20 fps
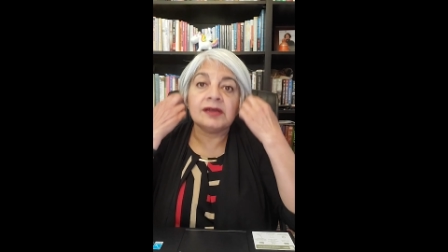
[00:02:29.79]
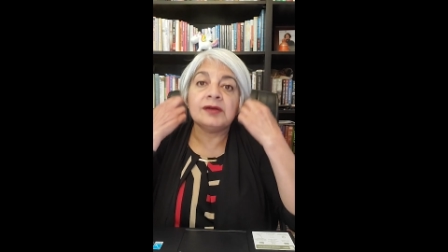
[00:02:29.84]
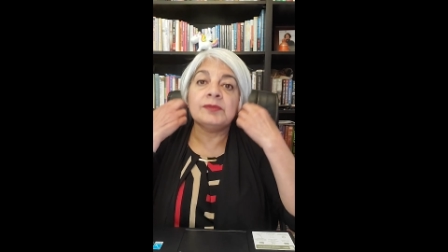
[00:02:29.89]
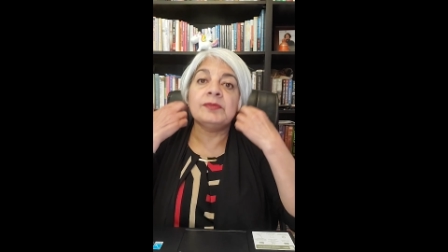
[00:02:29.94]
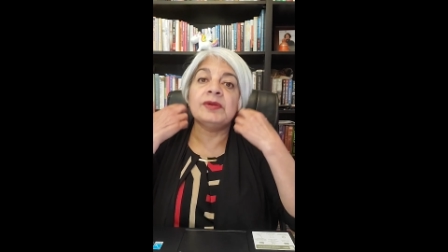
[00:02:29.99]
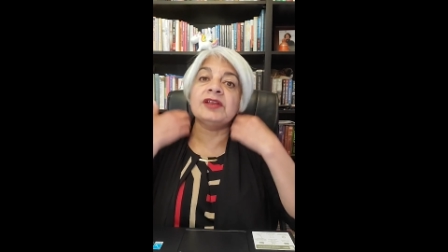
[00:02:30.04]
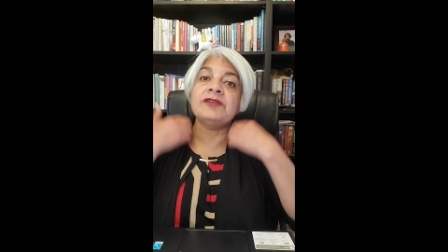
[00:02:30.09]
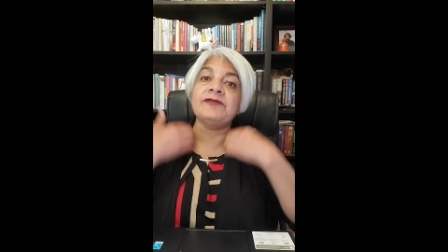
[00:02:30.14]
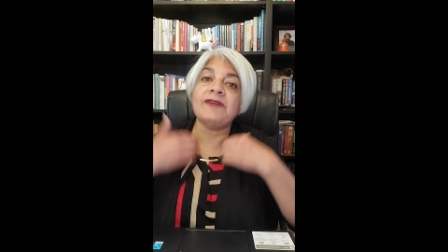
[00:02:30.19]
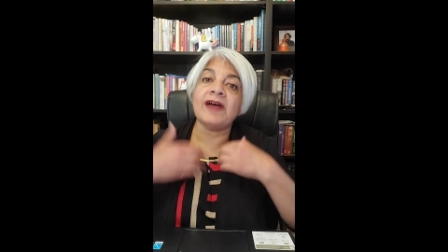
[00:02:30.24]

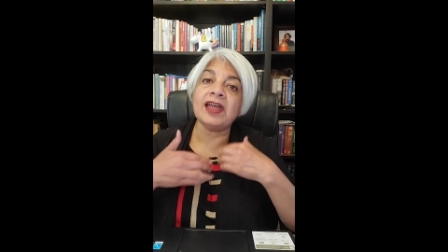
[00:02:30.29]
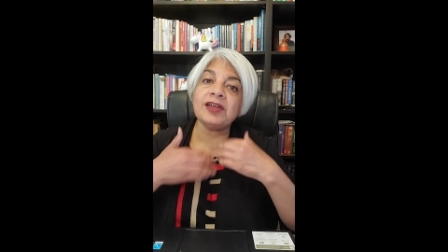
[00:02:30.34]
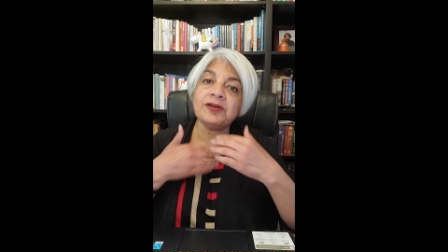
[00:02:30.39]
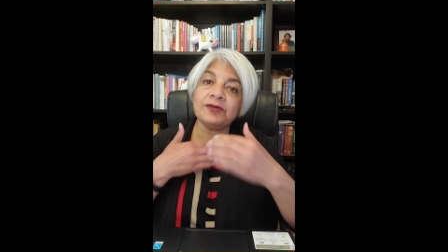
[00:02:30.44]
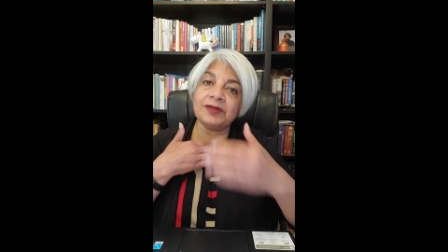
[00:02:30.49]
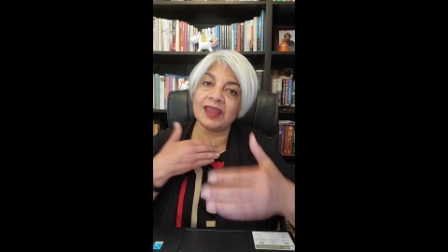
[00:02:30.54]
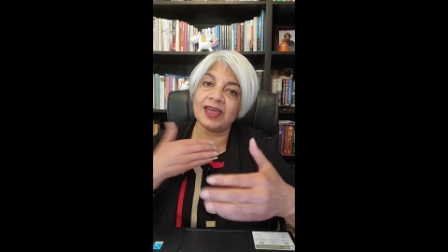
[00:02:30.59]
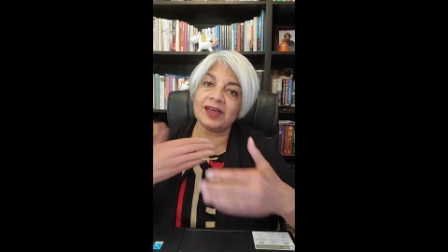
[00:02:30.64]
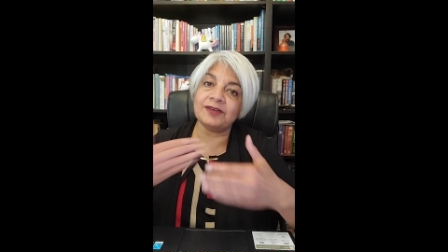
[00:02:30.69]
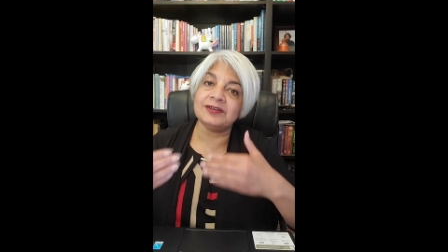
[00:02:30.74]
But if I
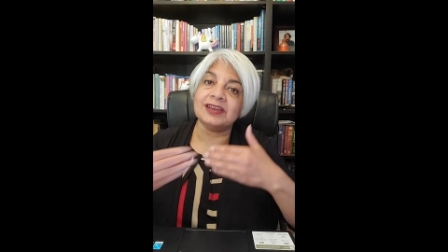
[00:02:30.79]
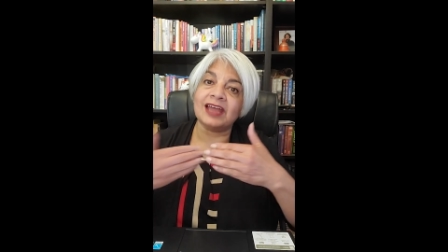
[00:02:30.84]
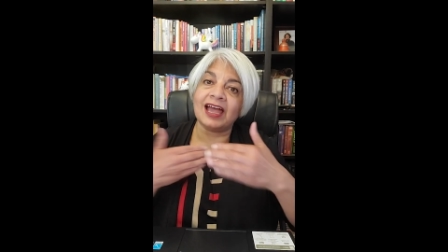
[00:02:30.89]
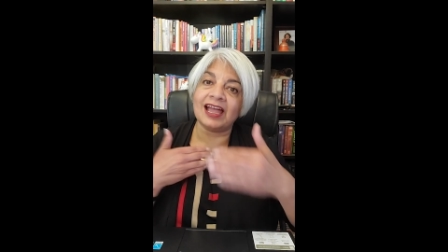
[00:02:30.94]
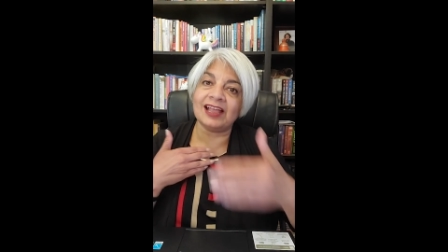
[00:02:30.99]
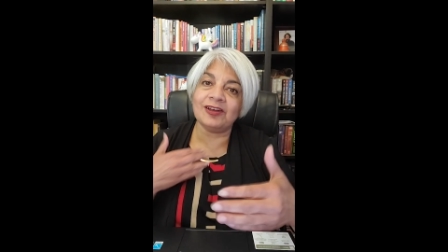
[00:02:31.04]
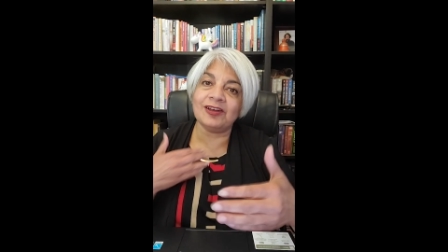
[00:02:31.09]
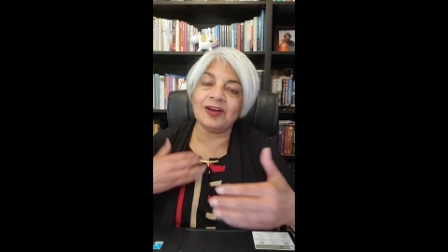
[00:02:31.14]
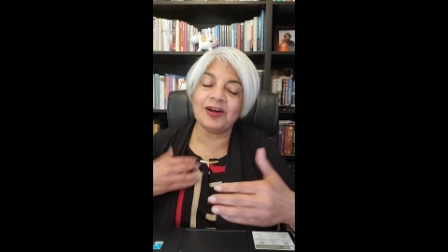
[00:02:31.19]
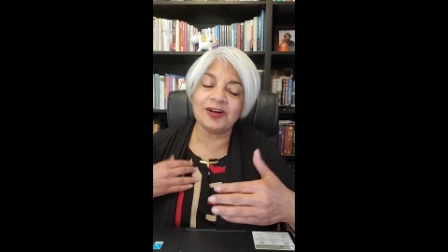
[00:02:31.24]
could have a
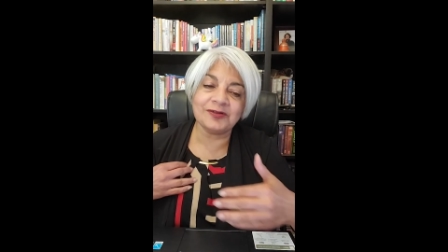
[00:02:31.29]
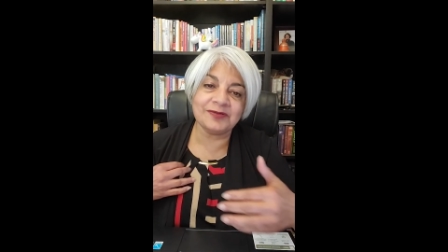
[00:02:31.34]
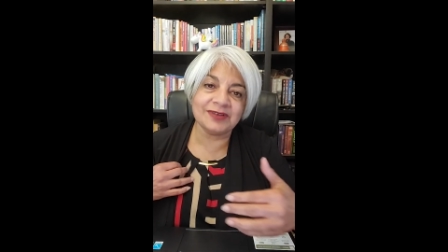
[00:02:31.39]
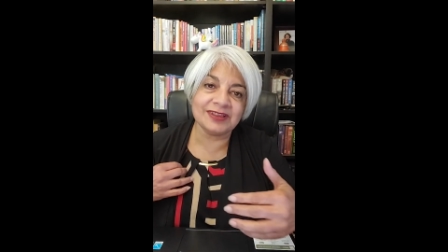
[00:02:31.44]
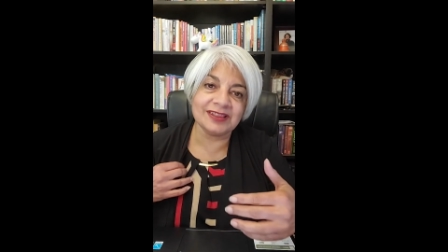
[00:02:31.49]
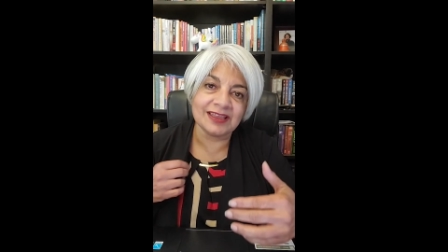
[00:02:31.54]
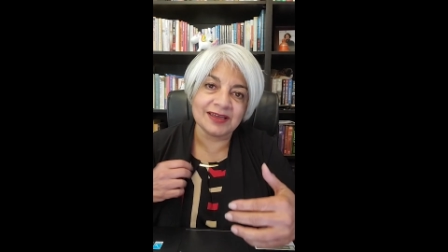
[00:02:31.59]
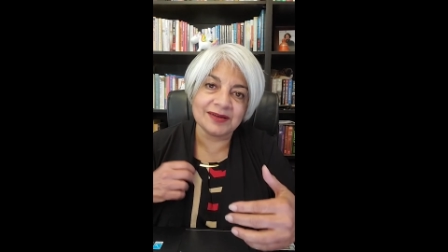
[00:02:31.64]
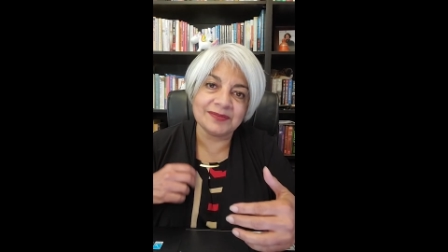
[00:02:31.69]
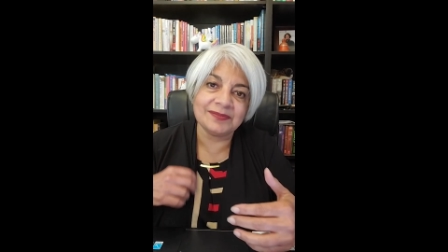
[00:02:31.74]
dialogue
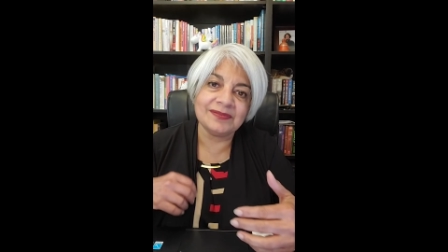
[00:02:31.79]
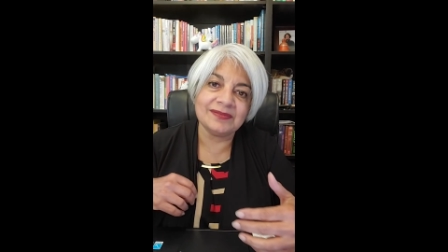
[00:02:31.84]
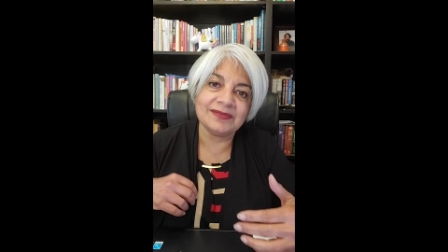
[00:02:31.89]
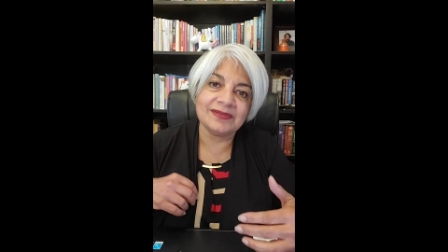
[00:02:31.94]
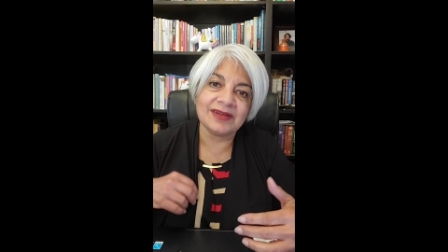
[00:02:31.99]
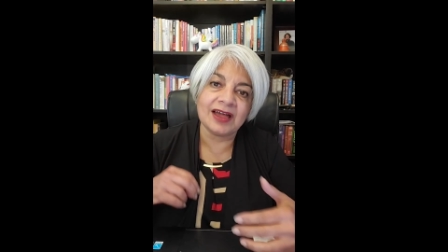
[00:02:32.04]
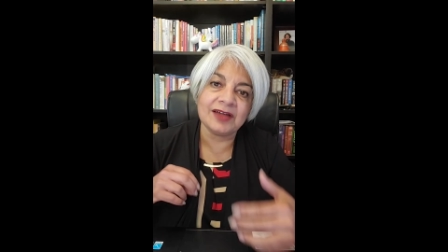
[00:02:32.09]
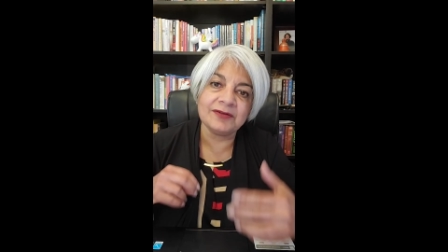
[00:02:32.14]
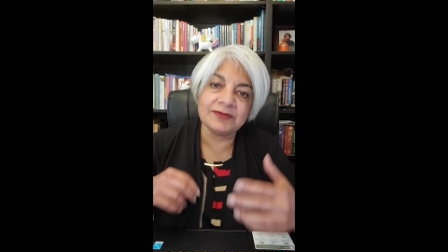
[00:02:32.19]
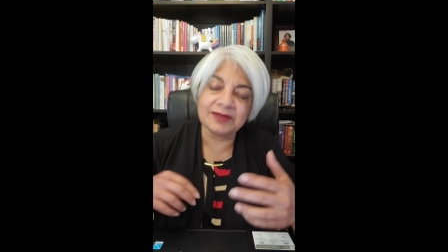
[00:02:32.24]
with them,
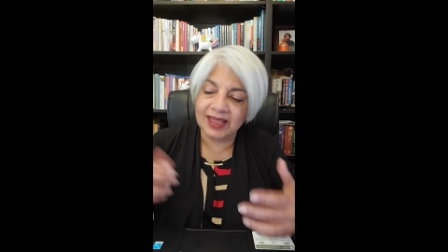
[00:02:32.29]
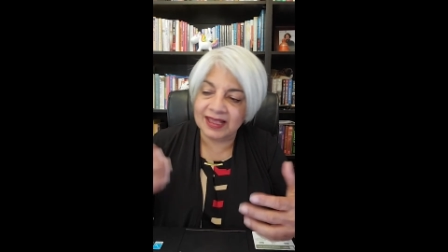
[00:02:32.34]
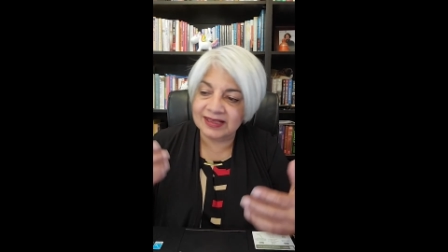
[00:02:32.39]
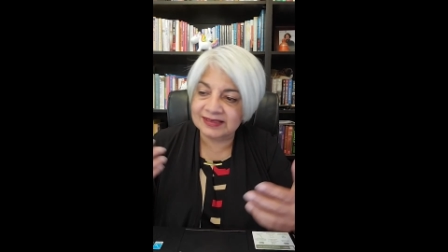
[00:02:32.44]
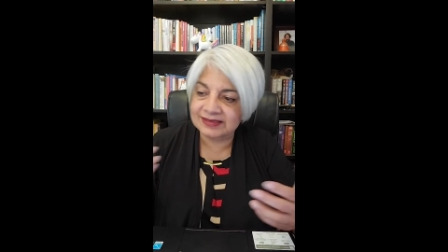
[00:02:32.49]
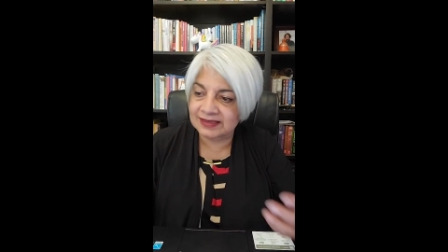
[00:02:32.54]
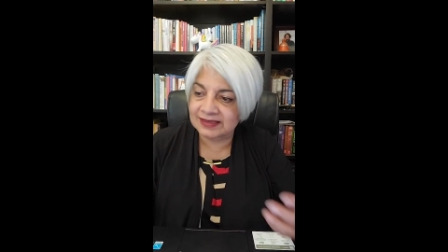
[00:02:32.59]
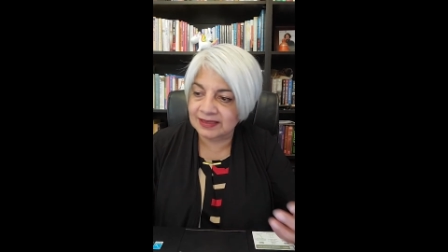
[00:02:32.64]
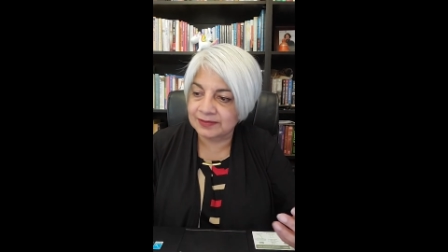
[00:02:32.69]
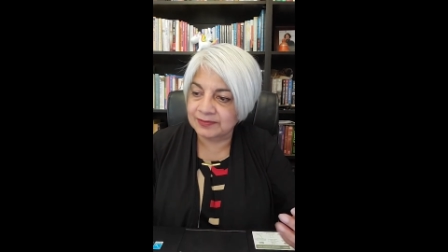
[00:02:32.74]
I would
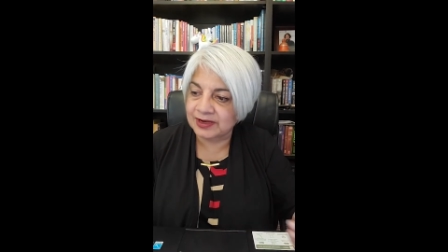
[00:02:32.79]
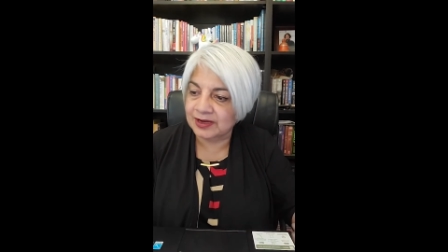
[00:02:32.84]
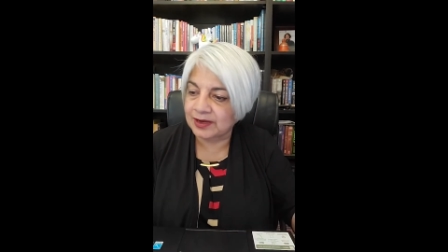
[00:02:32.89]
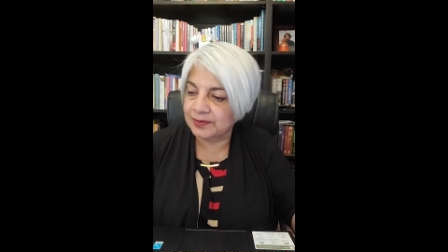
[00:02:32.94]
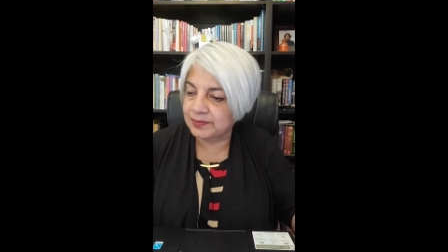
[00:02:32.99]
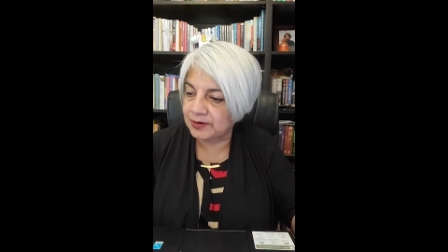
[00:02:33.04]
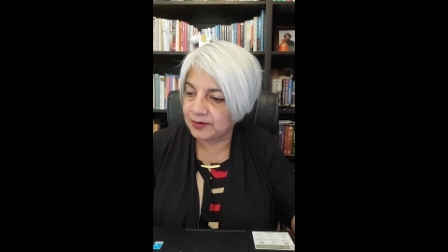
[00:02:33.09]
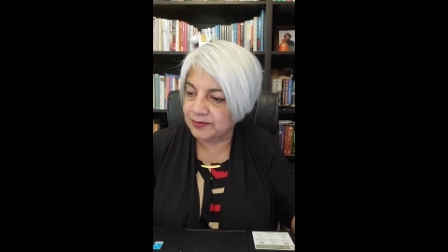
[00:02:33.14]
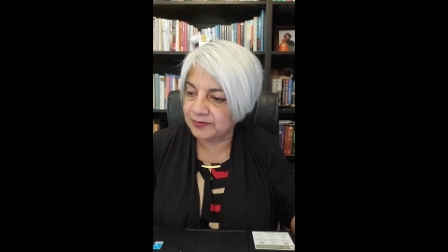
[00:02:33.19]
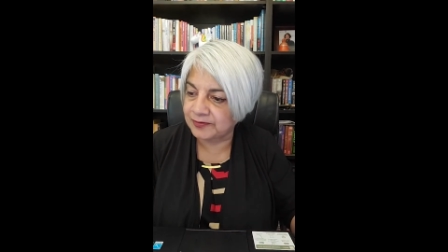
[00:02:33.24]
ask them a
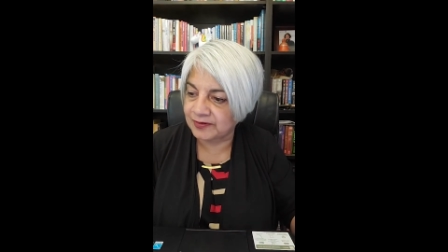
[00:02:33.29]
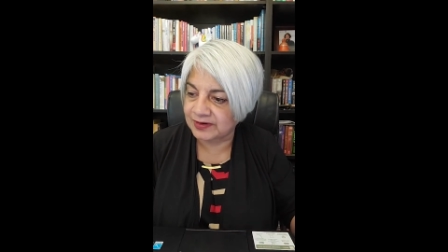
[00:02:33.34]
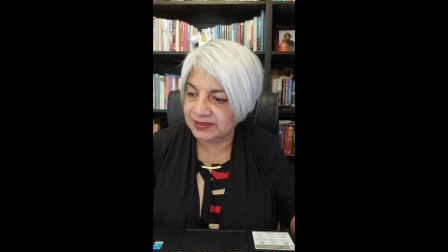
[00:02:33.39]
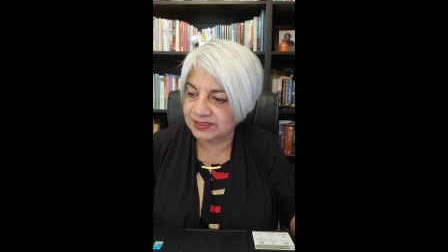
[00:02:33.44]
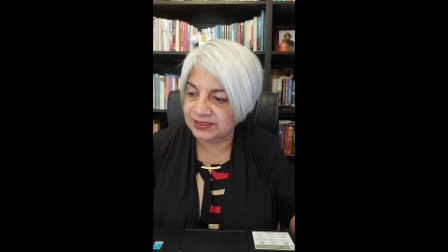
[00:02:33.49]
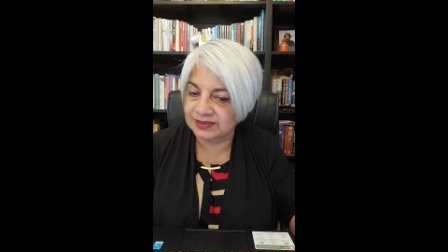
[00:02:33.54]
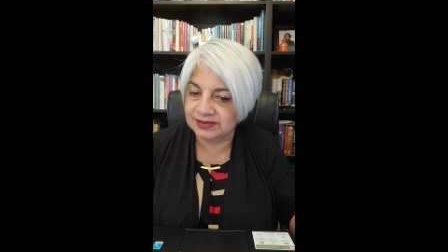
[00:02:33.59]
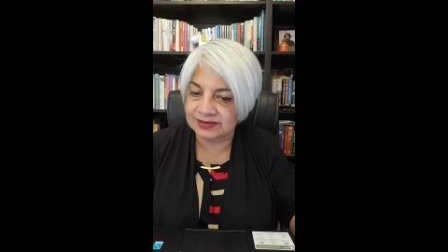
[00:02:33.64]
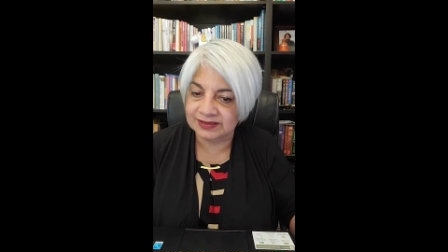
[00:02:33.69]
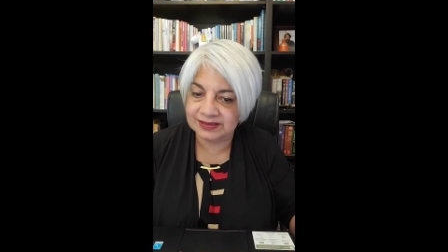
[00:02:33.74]
couple of
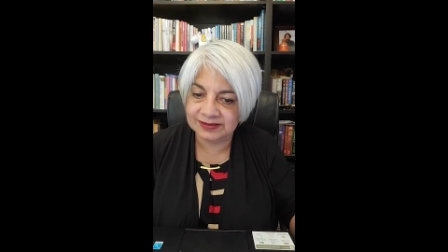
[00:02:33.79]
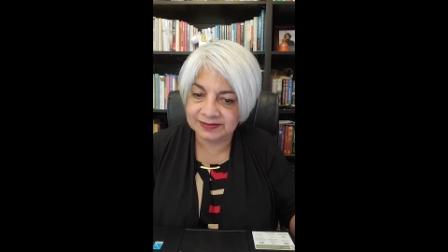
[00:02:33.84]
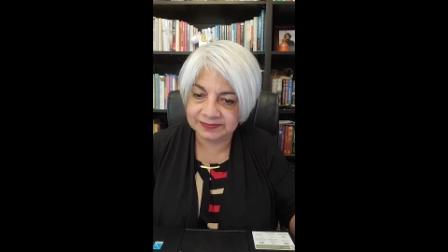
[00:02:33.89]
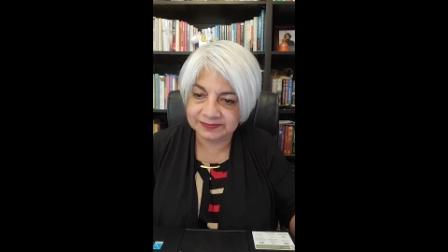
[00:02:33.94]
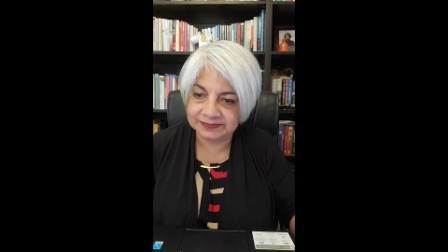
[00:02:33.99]
questions.